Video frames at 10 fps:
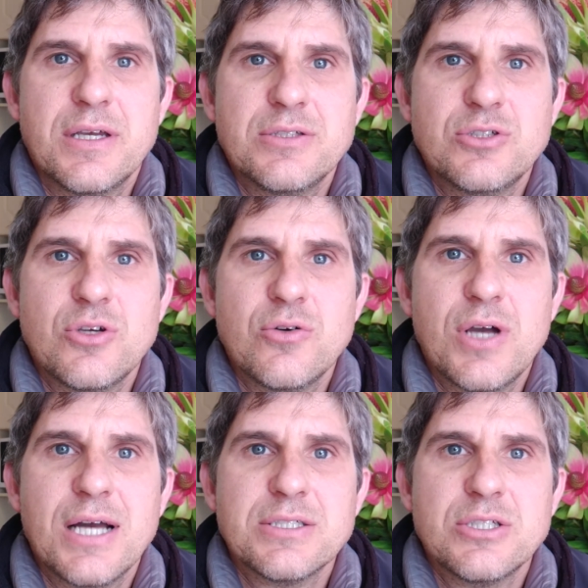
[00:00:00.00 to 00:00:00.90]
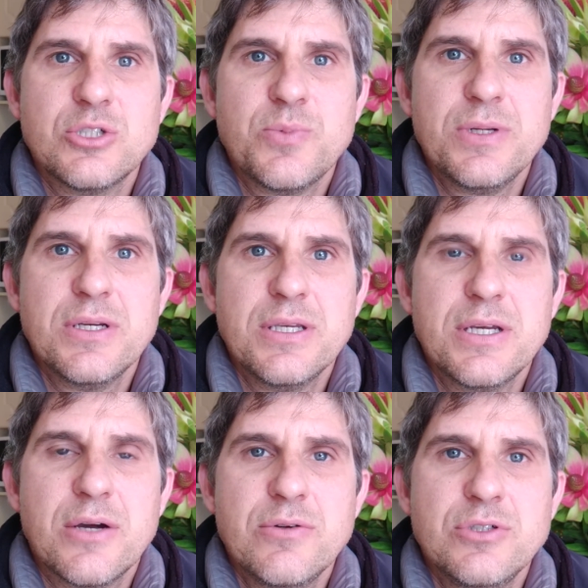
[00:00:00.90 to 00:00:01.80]
And so, guys, I just want to
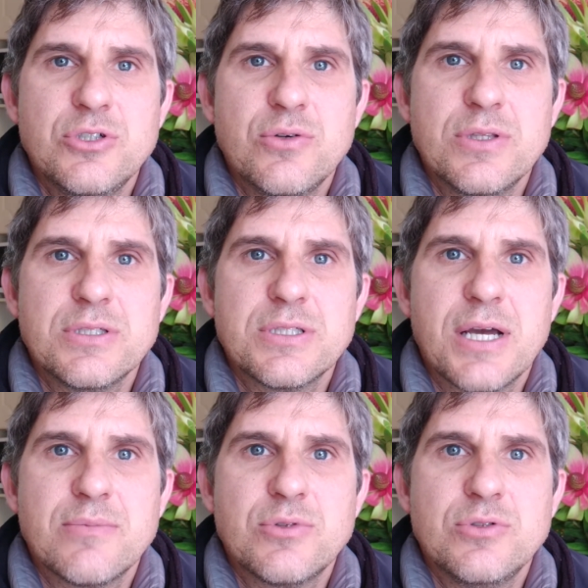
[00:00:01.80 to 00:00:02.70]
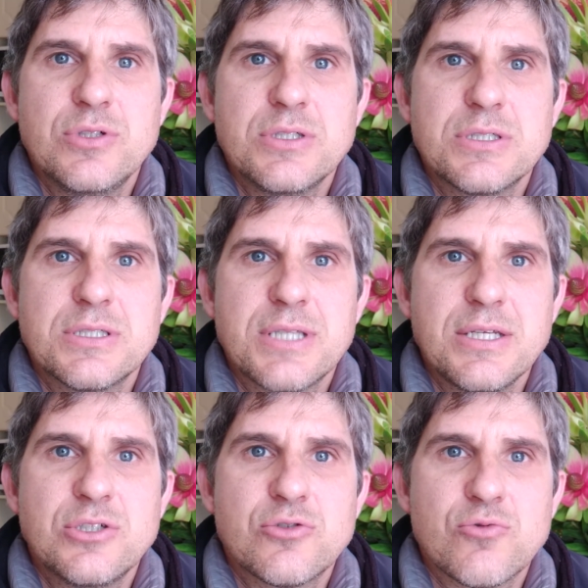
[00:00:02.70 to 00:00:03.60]
encourage you in this time to just
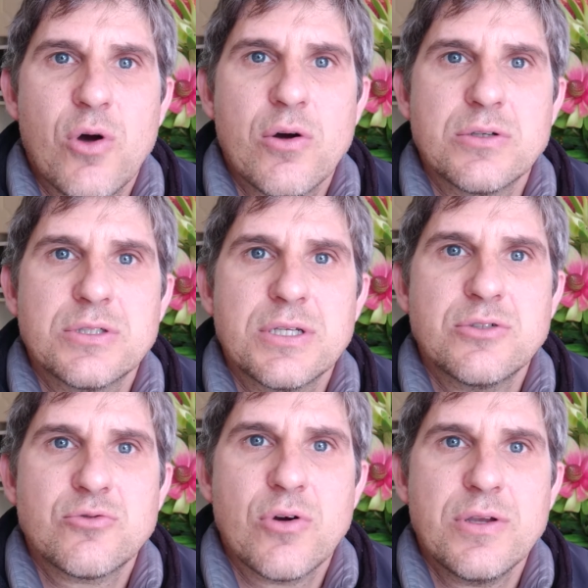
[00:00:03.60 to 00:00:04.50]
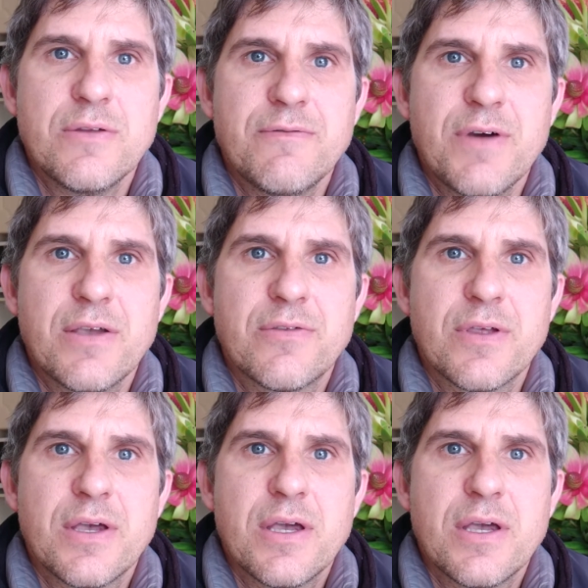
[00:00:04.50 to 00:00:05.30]
stay strong in the faith.